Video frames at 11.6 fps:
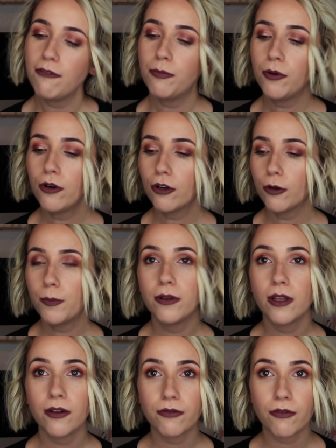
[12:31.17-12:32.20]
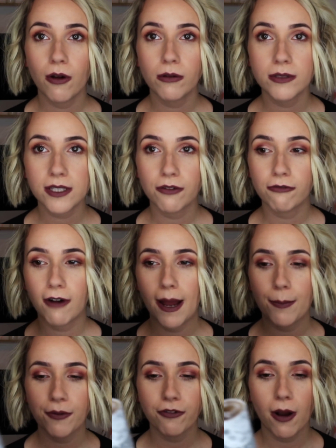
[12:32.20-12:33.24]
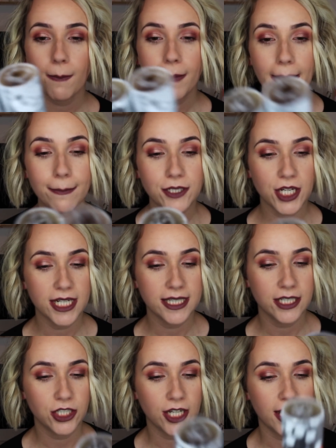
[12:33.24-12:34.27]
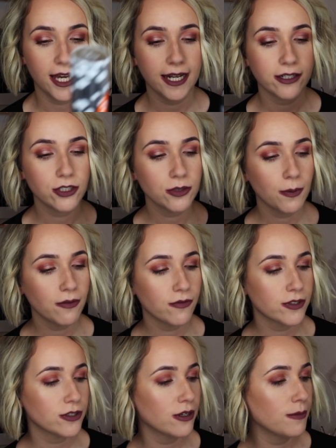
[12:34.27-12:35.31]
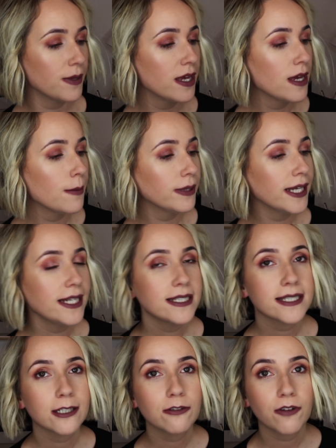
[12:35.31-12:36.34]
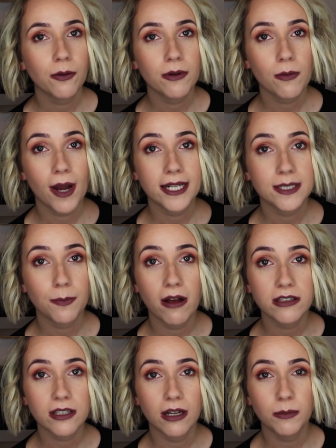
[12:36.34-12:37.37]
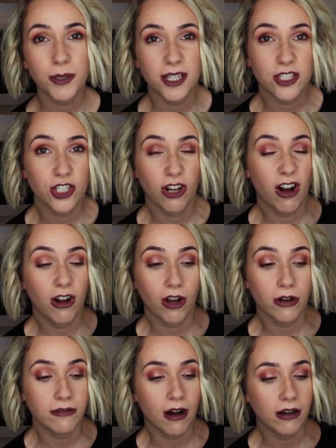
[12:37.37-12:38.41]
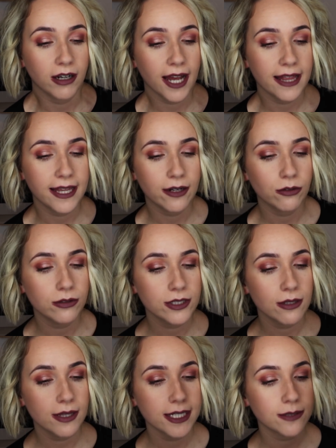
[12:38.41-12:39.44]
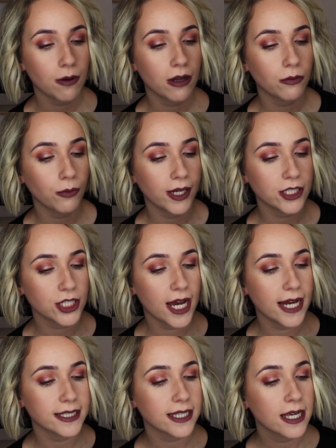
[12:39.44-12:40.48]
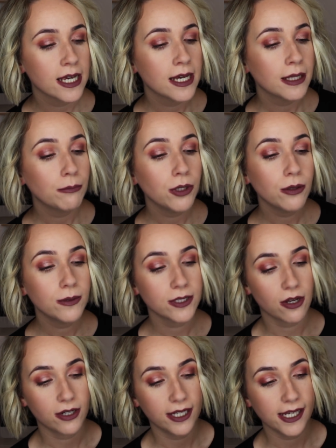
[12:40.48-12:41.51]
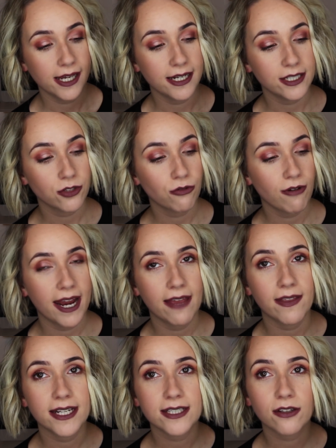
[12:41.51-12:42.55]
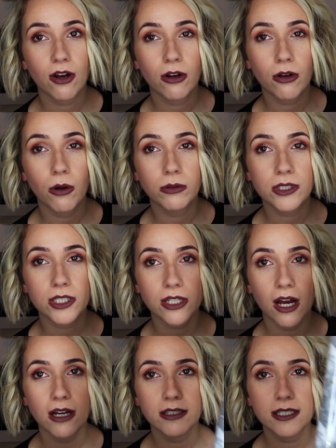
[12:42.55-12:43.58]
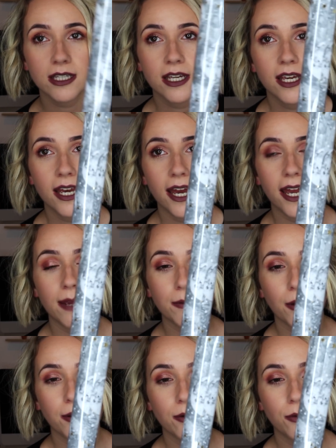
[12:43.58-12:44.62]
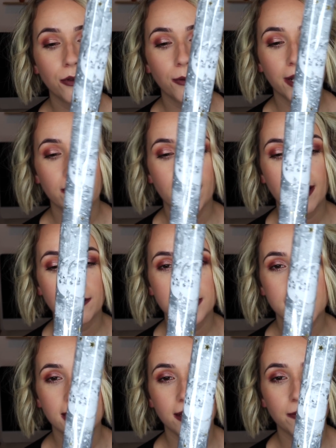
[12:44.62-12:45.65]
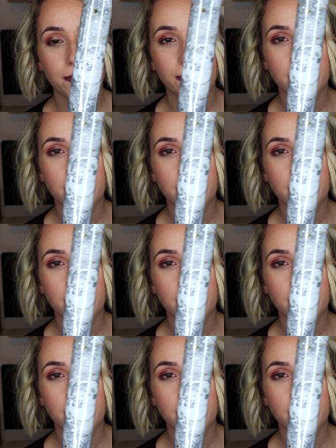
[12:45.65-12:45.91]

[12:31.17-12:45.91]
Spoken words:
I've bought a couple of rolls of wrap from Paper Chase this year, and I just went for some plain silver with white spots on, because you can't go wrong. And then also this one, which has moons on it, and it's grey, and then it's got gold stars going all the way around it.